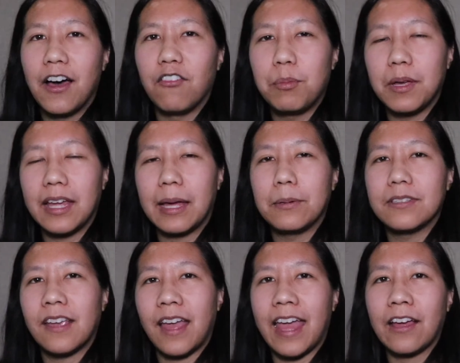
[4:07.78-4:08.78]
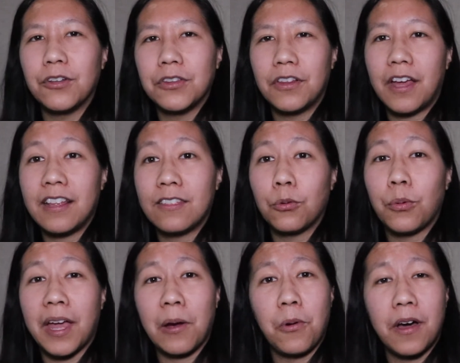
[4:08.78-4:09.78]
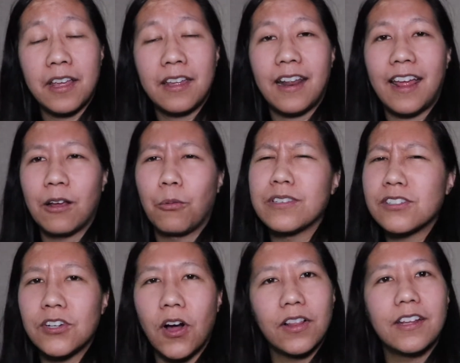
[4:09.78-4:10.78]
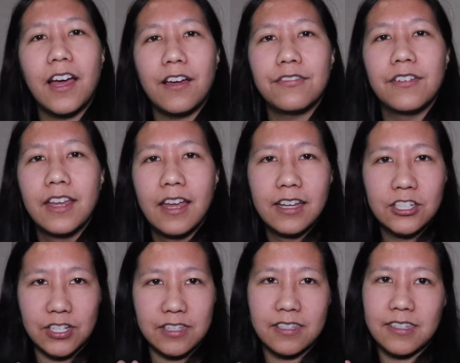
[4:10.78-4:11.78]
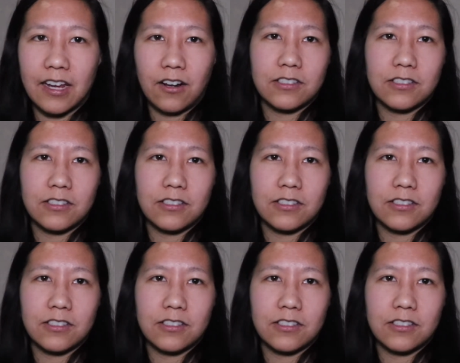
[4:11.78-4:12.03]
of being able to angle the light the way I want it, and it wasn't tall enough just to stand on